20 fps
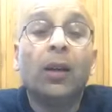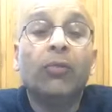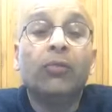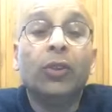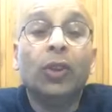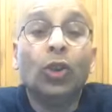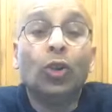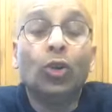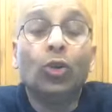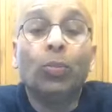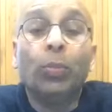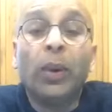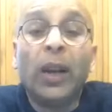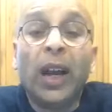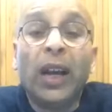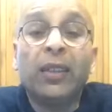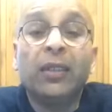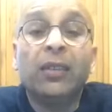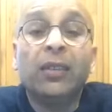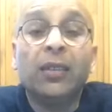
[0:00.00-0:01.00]
We should
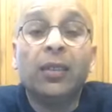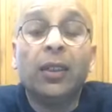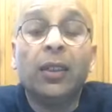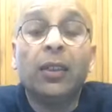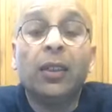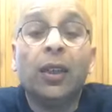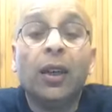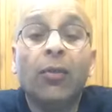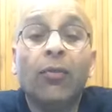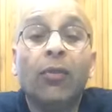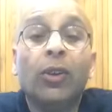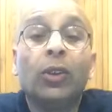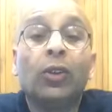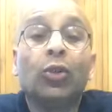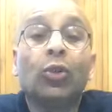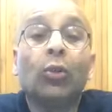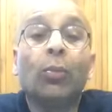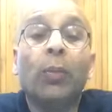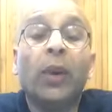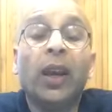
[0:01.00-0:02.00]
practice it. We
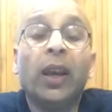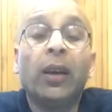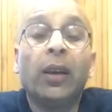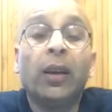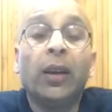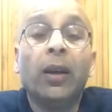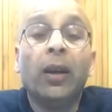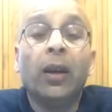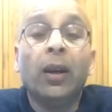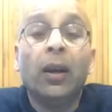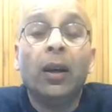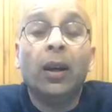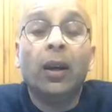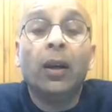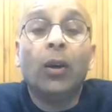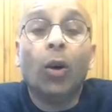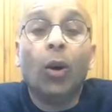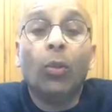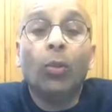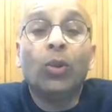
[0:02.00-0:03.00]
should make
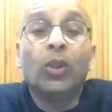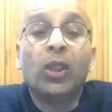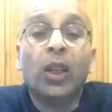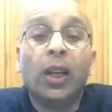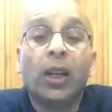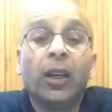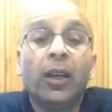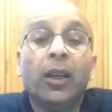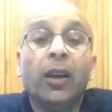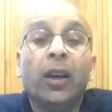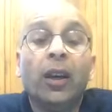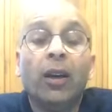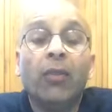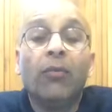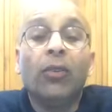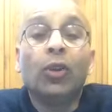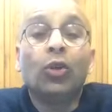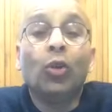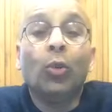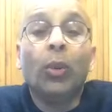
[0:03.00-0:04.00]

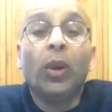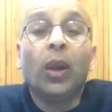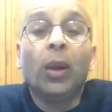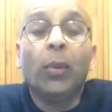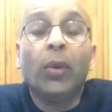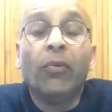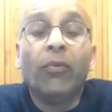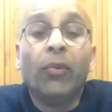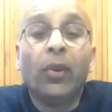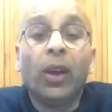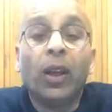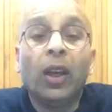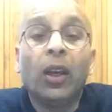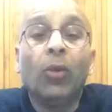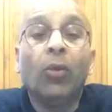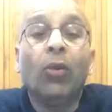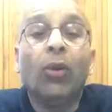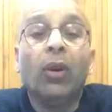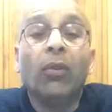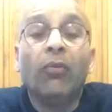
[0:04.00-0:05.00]
we should become a
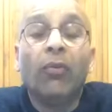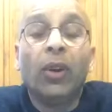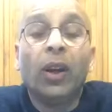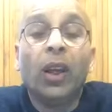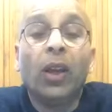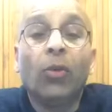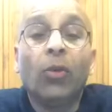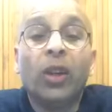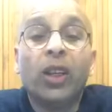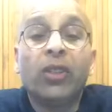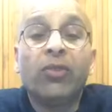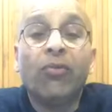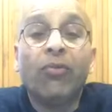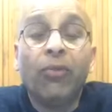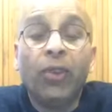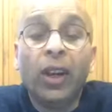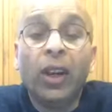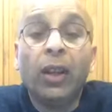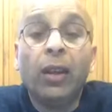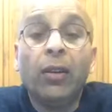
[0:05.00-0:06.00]
forgiveness
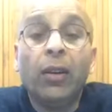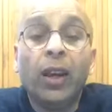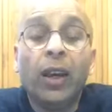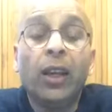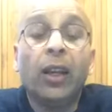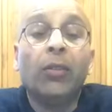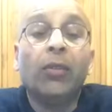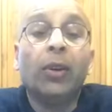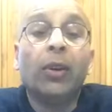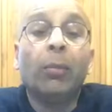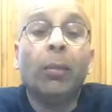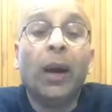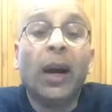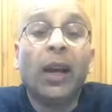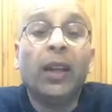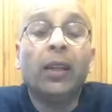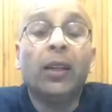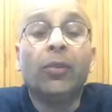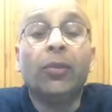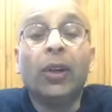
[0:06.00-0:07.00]
fit in our
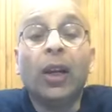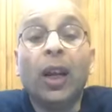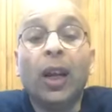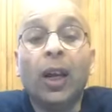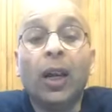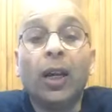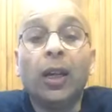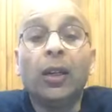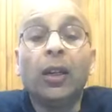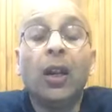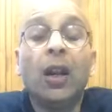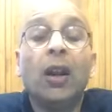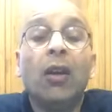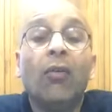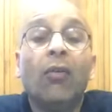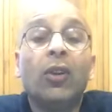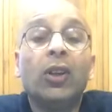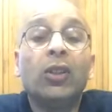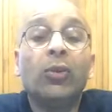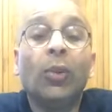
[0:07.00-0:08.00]
mind, in our heart.
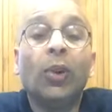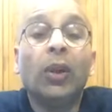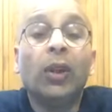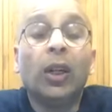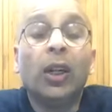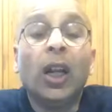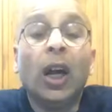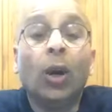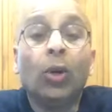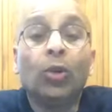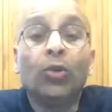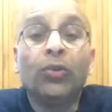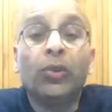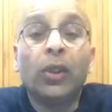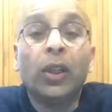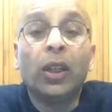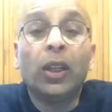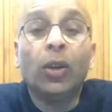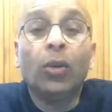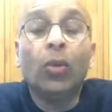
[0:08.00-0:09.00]
Once we learn how to
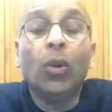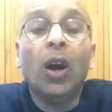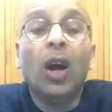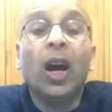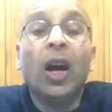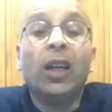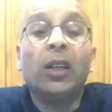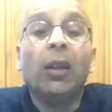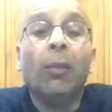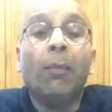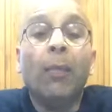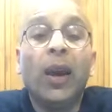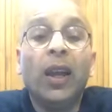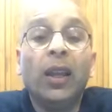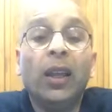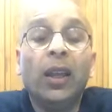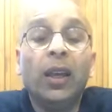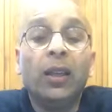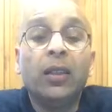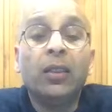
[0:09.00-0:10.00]
forgive, I think
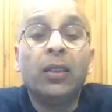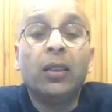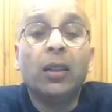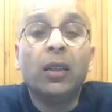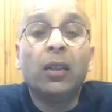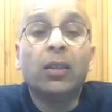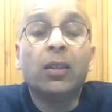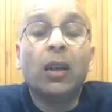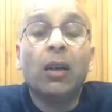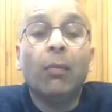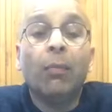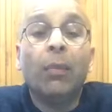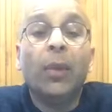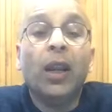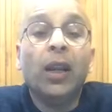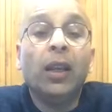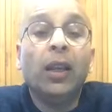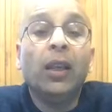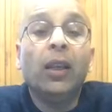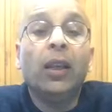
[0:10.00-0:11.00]
many insults,
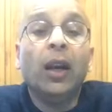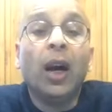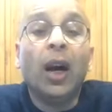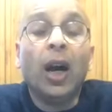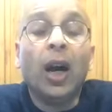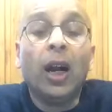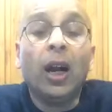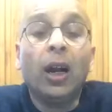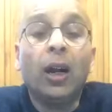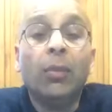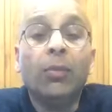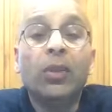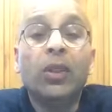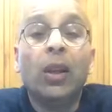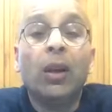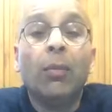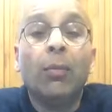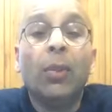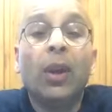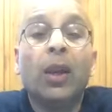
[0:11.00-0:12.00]
many harms
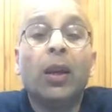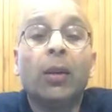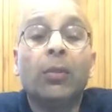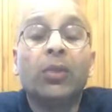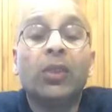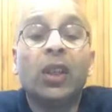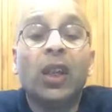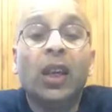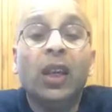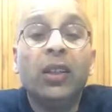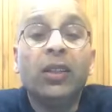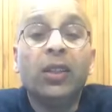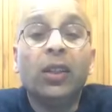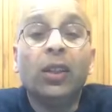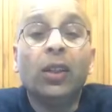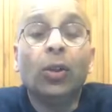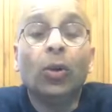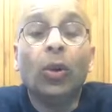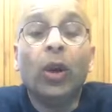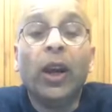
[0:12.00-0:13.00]
becomes
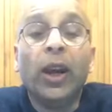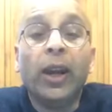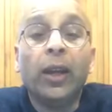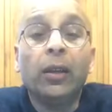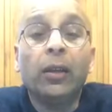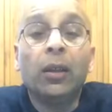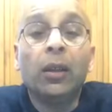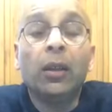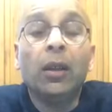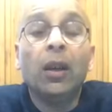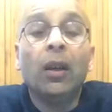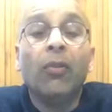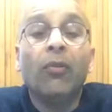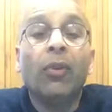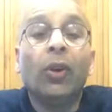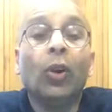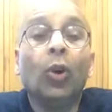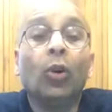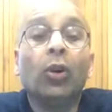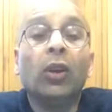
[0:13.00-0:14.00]
easier to handle.
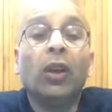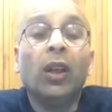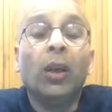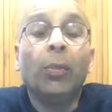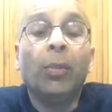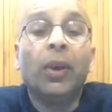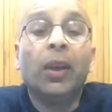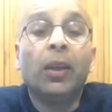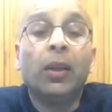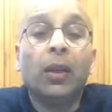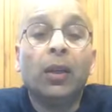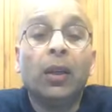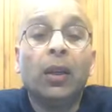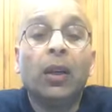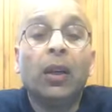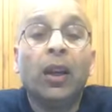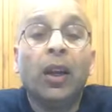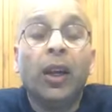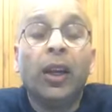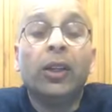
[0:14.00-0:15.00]
We don't keep it
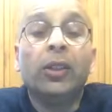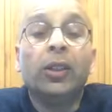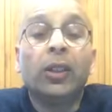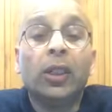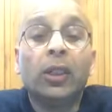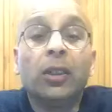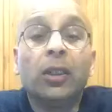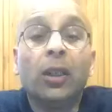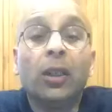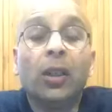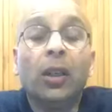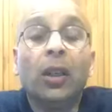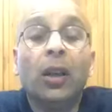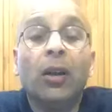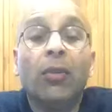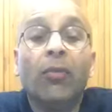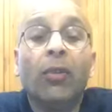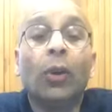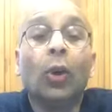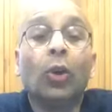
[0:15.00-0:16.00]
internally.
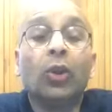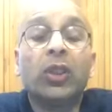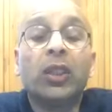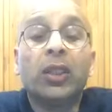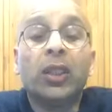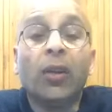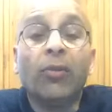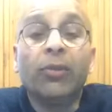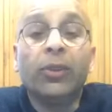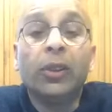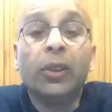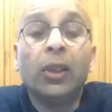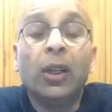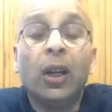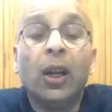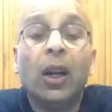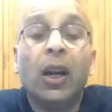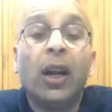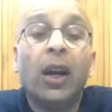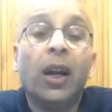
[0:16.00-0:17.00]
We don't suffer,
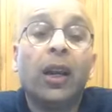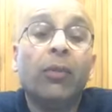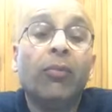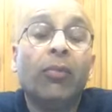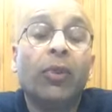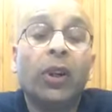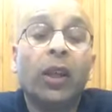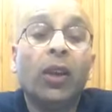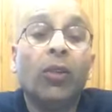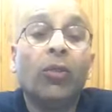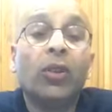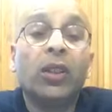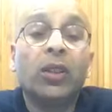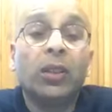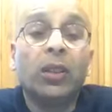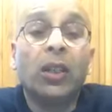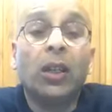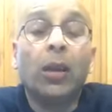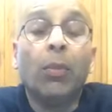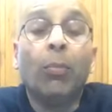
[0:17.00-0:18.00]
and forgiveness
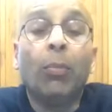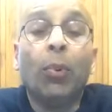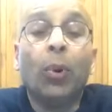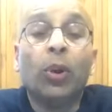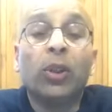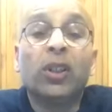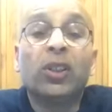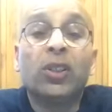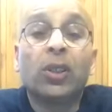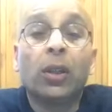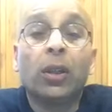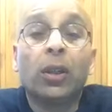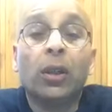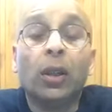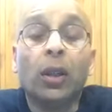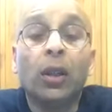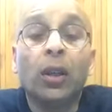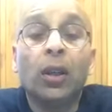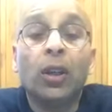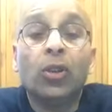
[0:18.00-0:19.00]
is an important
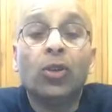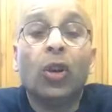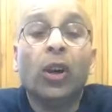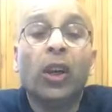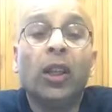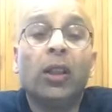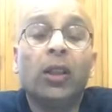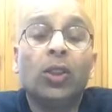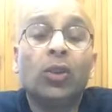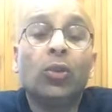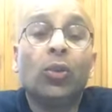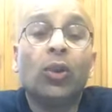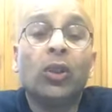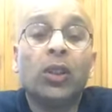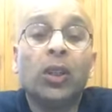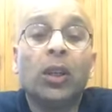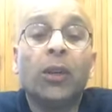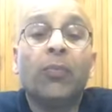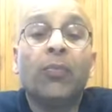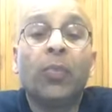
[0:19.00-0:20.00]
skill. So again, this was